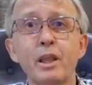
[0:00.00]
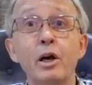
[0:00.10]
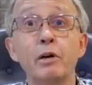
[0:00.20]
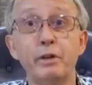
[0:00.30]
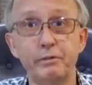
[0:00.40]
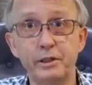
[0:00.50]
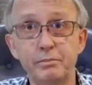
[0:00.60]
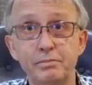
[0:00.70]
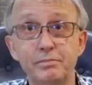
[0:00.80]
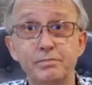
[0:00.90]

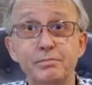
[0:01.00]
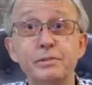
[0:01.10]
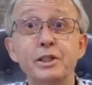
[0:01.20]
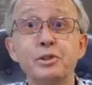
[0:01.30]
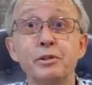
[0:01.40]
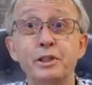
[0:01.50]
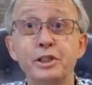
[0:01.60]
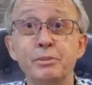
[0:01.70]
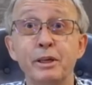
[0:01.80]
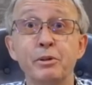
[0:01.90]
However, this
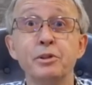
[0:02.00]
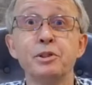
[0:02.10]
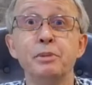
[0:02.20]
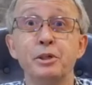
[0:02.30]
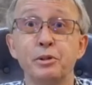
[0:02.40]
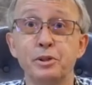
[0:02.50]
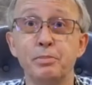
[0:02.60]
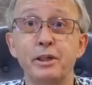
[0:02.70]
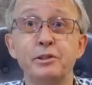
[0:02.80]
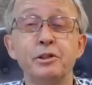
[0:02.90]
condition may also be caused
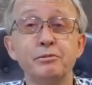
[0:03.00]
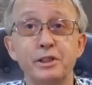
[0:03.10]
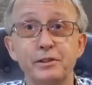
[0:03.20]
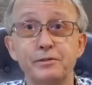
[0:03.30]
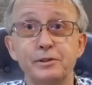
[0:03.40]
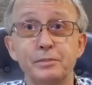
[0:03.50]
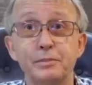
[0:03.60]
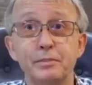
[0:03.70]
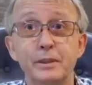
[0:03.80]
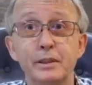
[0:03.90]
by a downdraft.
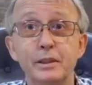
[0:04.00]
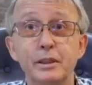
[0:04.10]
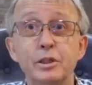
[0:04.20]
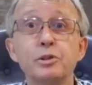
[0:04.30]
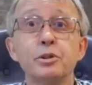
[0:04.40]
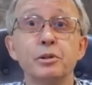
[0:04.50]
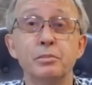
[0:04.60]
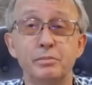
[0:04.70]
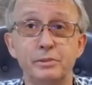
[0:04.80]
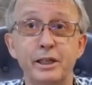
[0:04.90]

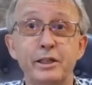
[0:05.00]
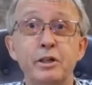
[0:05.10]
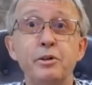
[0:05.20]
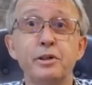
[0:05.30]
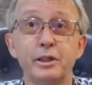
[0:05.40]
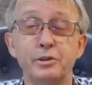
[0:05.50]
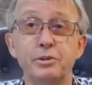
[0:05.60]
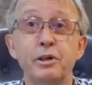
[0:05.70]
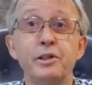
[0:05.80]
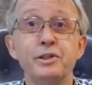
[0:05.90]
So take a look at
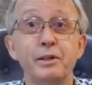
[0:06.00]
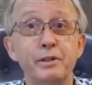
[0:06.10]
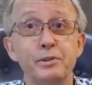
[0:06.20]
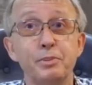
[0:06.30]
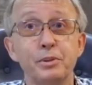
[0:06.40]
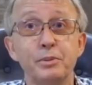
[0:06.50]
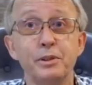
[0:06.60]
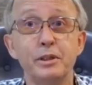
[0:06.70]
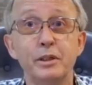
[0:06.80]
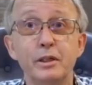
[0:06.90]
your ice evidence probe.
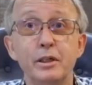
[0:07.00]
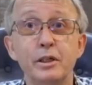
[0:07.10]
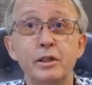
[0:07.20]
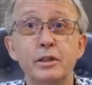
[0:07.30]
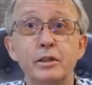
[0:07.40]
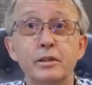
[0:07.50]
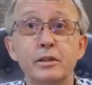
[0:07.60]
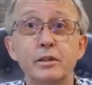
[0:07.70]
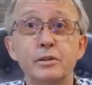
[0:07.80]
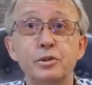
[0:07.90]

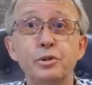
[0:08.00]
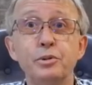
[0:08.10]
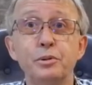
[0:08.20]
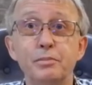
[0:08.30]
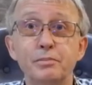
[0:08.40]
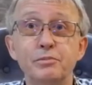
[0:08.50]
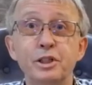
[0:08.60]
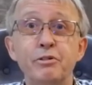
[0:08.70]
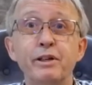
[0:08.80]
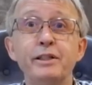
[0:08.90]
2.
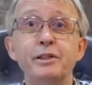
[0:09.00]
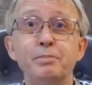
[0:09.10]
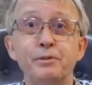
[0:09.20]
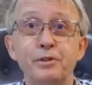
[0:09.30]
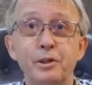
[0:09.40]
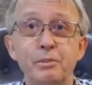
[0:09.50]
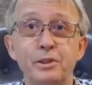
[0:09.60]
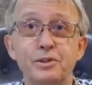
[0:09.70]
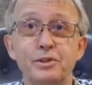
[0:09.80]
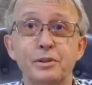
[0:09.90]
Degraded
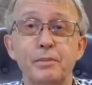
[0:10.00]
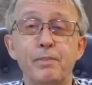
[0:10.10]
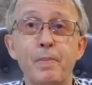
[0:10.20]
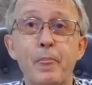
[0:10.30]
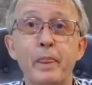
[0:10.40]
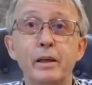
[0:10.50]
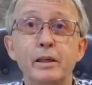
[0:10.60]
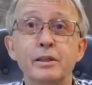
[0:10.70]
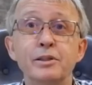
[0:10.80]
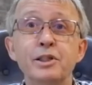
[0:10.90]
performance.
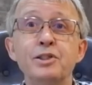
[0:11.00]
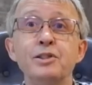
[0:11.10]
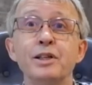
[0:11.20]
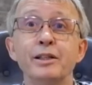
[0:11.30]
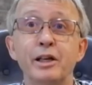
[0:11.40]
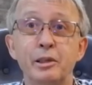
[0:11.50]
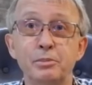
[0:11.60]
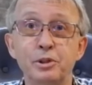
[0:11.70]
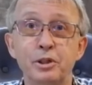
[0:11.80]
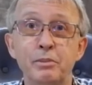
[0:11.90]
This is an
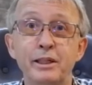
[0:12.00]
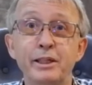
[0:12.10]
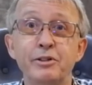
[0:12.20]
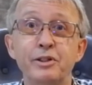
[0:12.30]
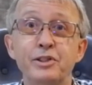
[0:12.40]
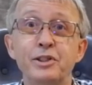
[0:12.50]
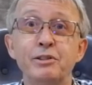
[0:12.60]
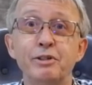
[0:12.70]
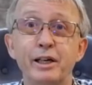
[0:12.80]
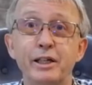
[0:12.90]
abnormal increase in
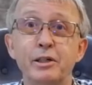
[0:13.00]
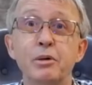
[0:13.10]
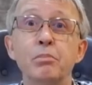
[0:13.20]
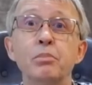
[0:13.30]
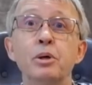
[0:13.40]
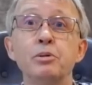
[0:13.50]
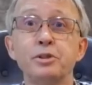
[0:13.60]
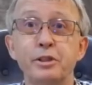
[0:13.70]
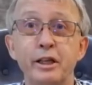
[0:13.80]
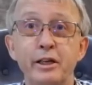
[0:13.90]
drag,
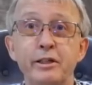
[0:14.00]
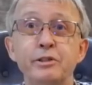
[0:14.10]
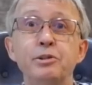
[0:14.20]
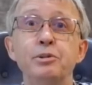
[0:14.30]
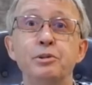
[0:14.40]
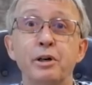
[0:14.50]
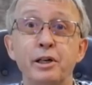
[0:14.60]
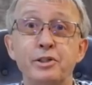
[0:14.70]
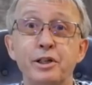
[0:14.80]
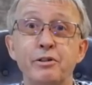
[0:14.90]
most likely due to
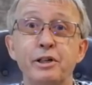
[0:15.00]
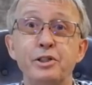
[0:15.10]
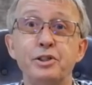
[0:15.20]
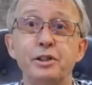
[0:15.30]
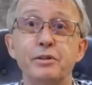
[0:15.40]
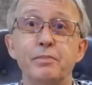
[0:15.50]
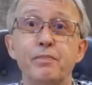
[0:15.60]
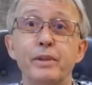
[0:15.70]
ice accretion.